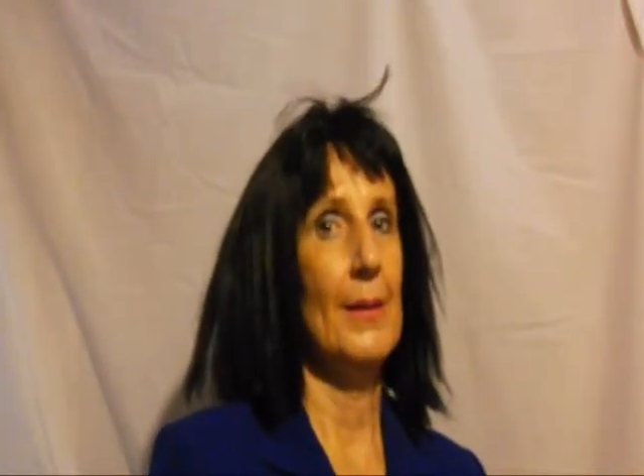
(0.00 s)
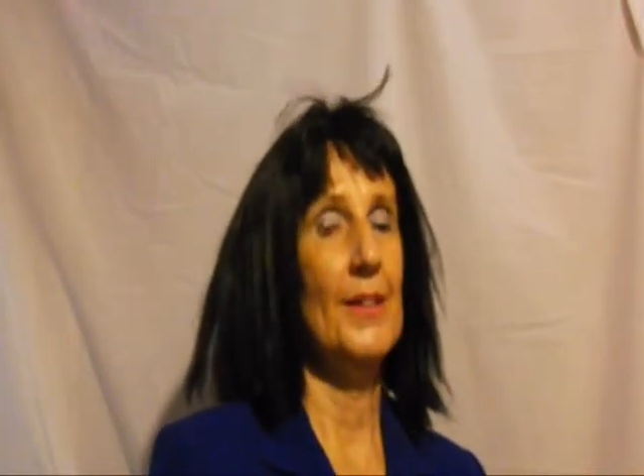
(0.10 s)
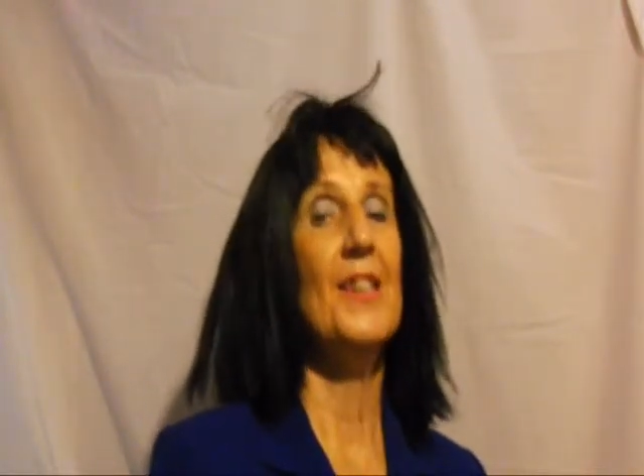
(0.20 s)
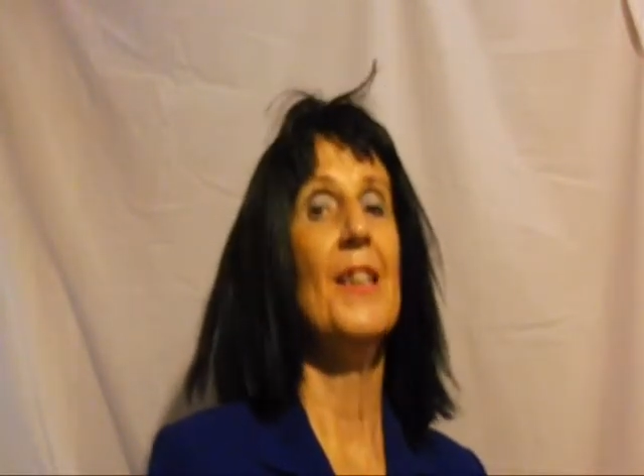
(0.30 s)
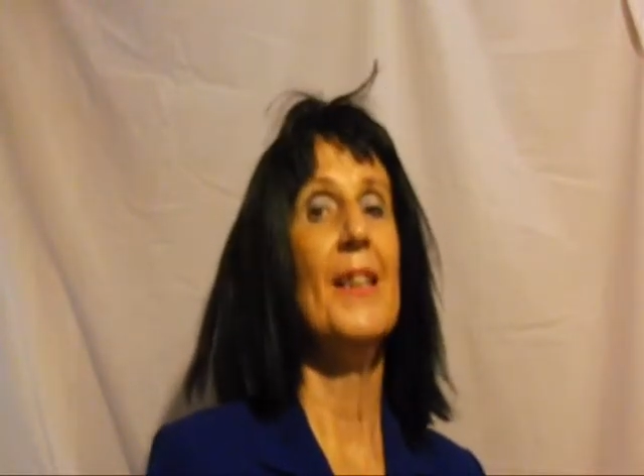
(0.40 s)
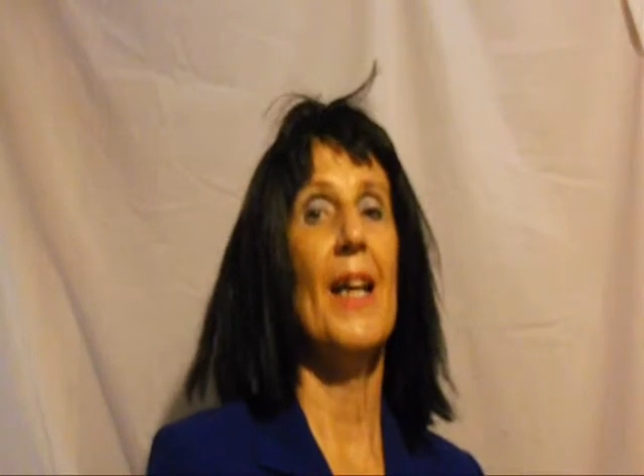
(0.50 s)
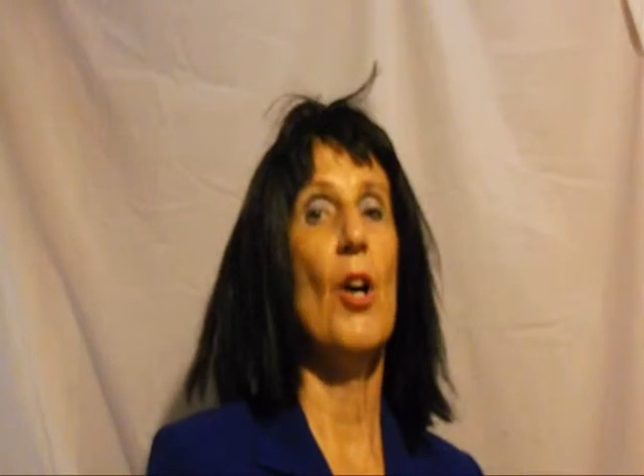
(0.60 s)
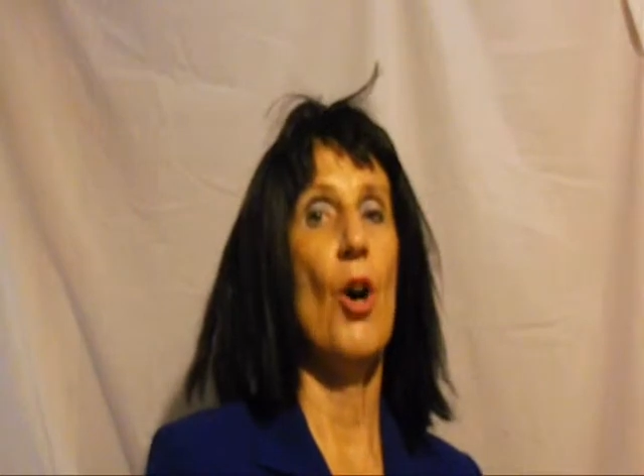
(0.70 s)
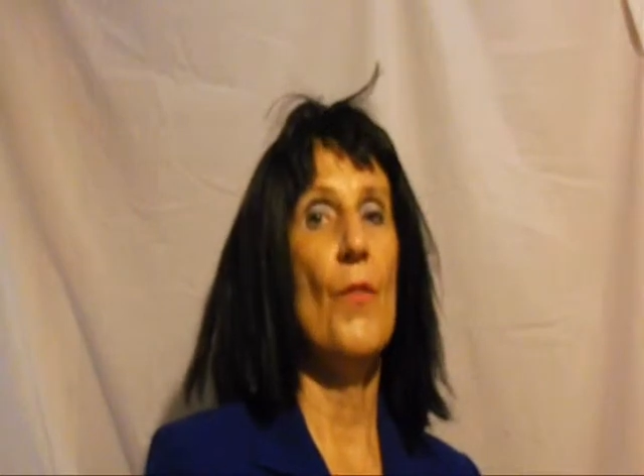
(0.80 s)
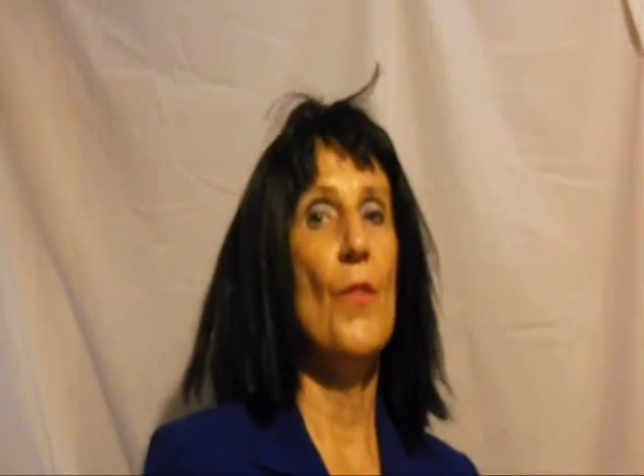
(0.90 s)
DTK
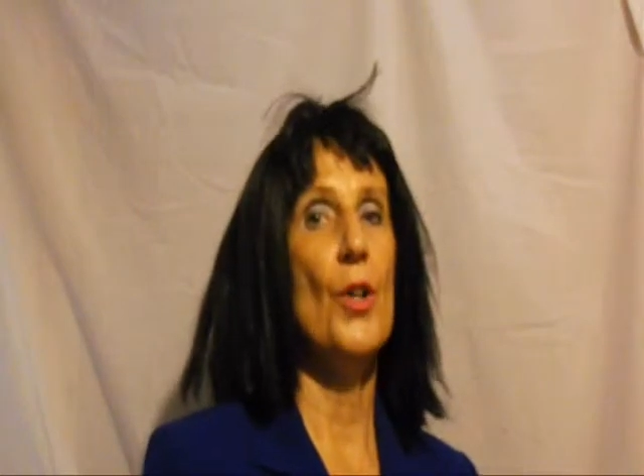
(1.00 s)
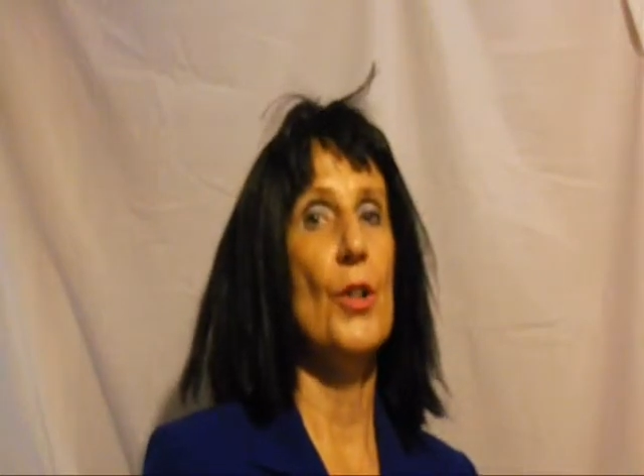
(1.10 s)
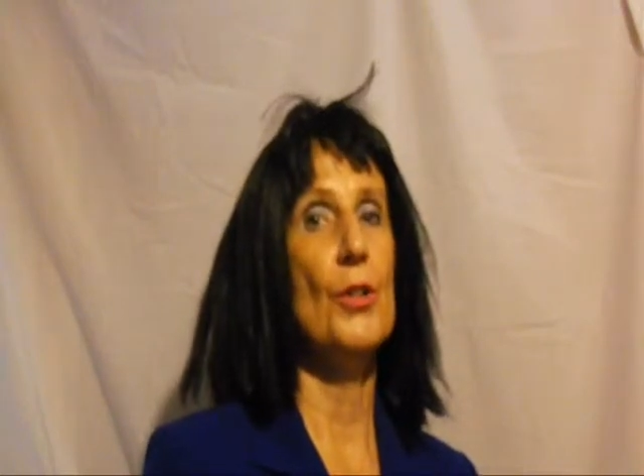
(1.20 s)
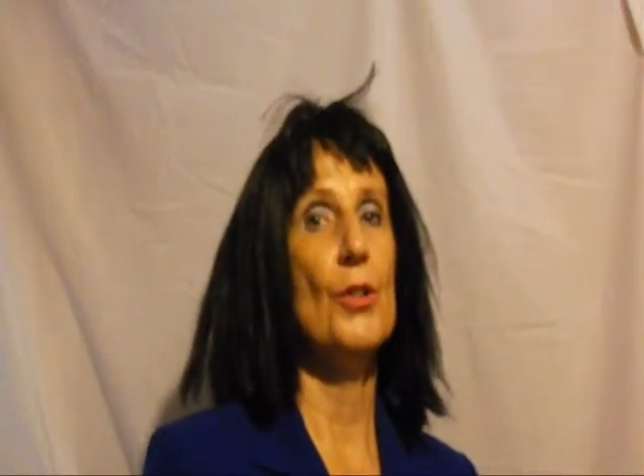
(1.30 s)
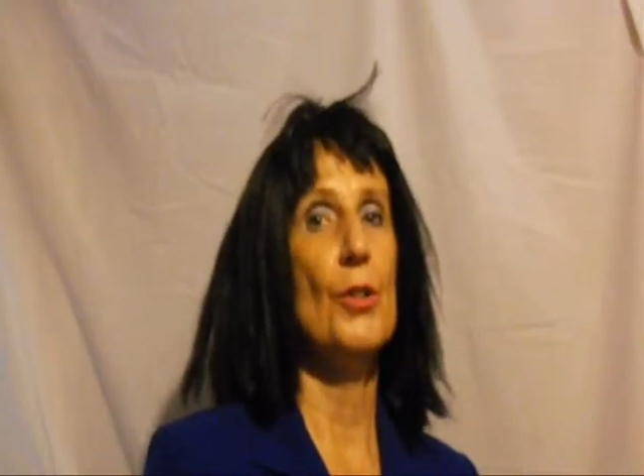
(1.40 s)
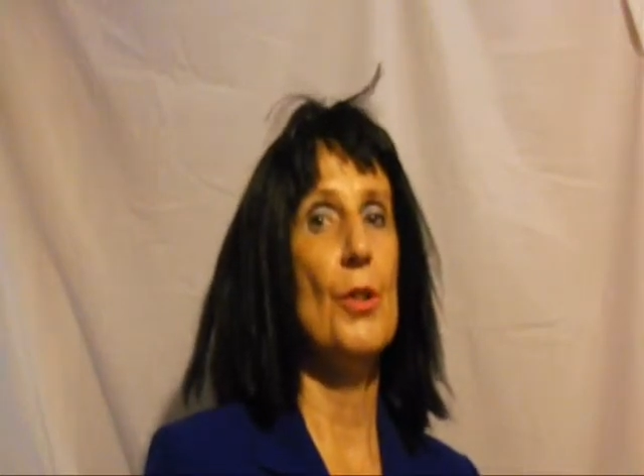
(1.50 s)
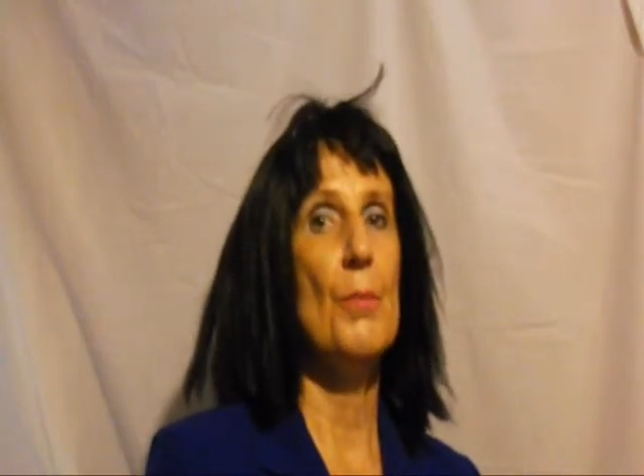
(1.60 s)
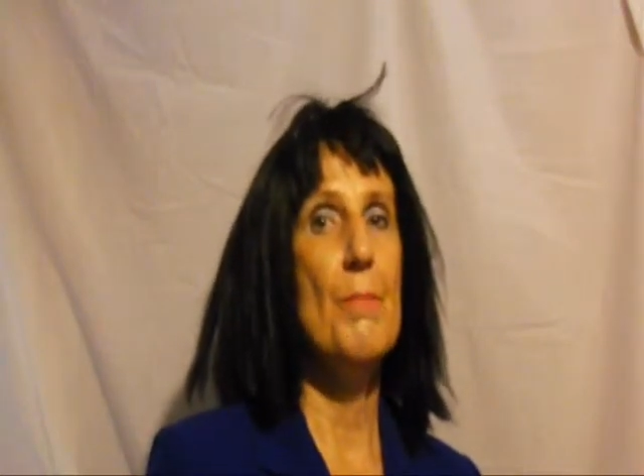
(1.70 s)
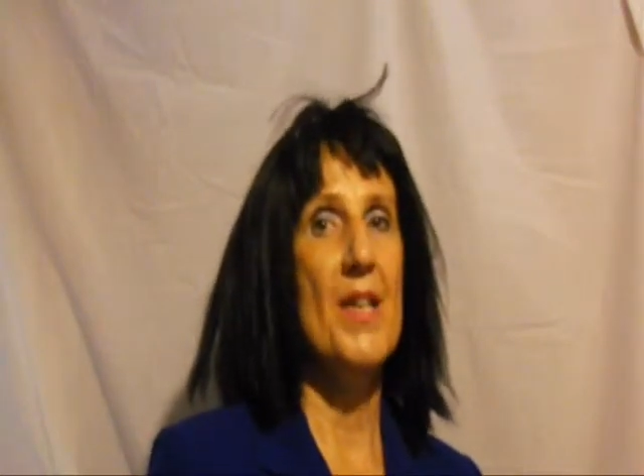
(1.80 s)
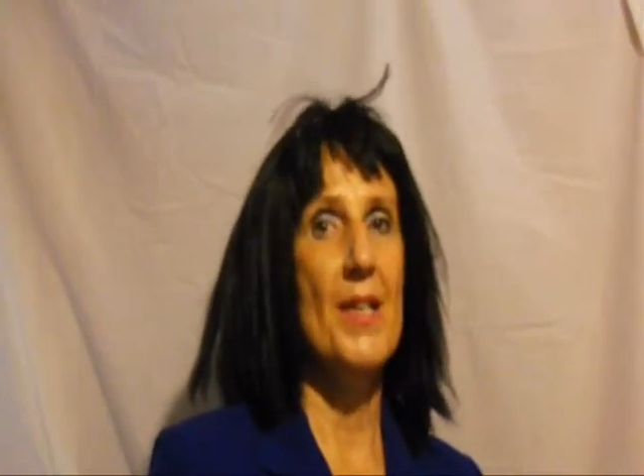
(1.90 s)
offered
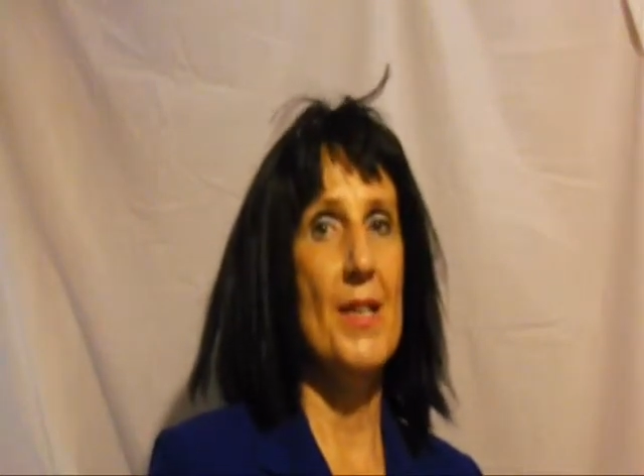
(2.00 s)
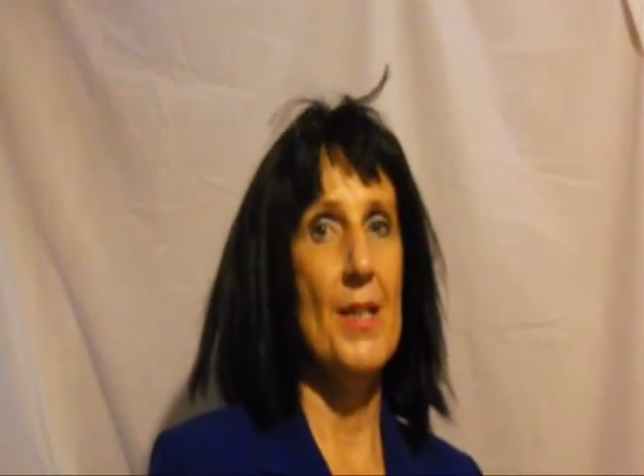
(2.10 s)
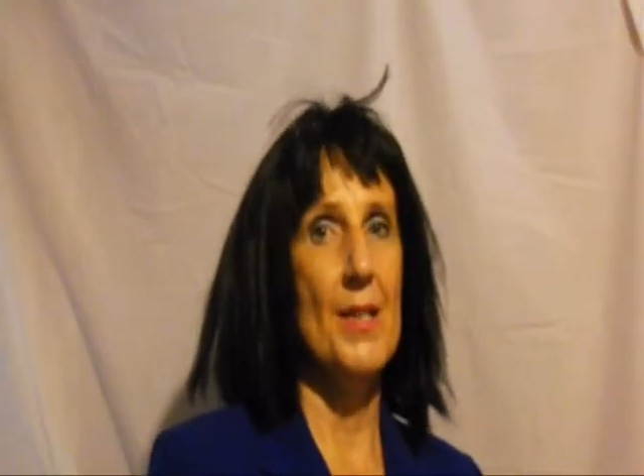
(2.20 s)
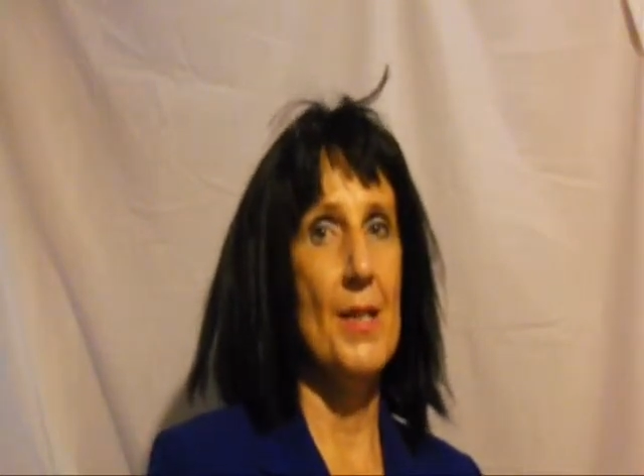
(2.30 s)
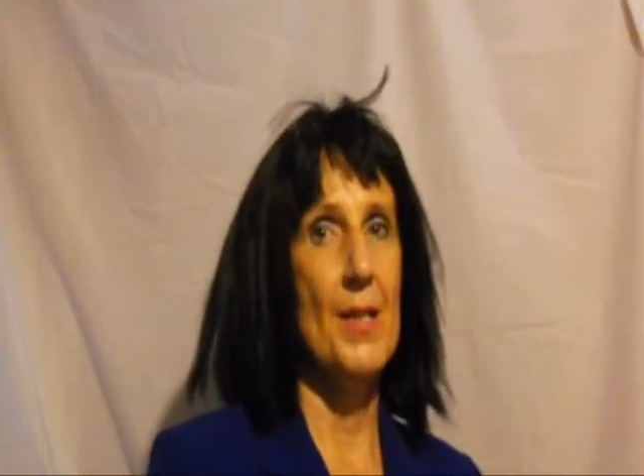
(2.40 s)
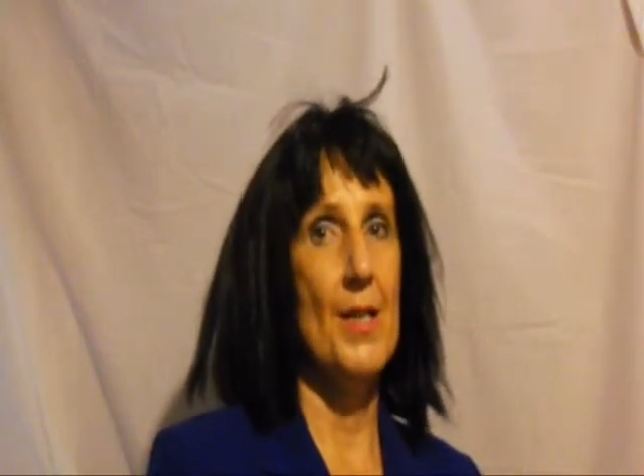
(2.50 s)
me